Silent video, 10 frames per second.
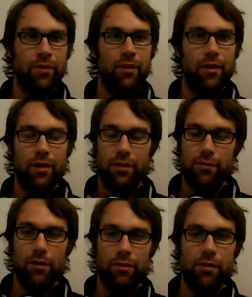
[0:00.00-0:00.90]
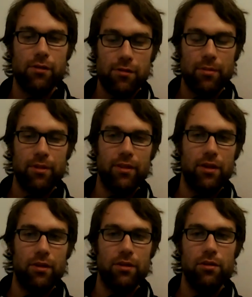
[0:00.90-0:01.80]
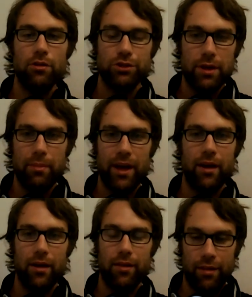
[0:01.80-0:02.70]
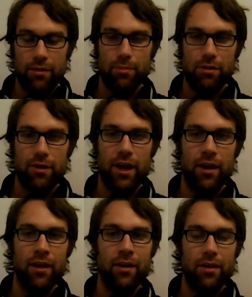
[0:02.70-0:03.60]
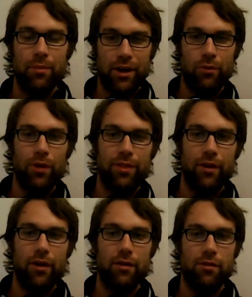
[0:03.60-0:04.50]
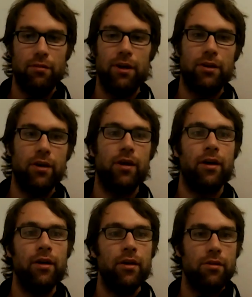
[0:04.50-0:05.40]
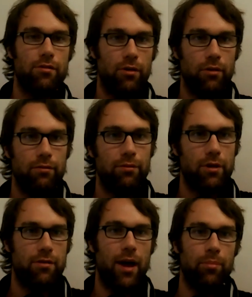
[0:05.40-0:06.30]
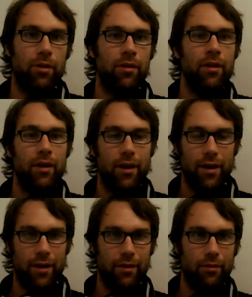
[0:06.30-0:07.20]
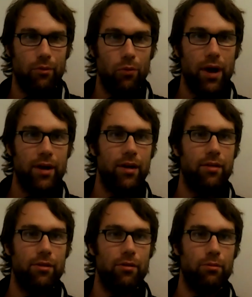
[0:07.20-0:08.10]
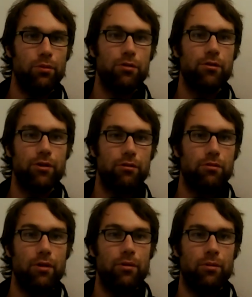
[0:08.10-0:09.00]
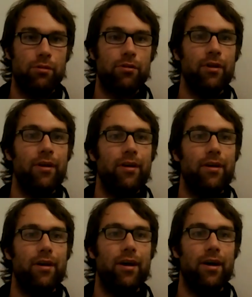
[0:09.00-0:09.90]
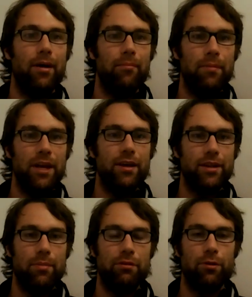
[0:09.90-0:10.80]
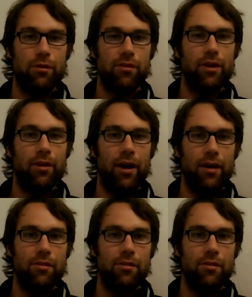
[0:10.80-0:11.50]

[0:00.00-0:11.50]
Uh, so this is something that you can usually make this mistake no matter what the cause and effect are. So, for example, uh, when the rooster crows uh, immediately before sunrise,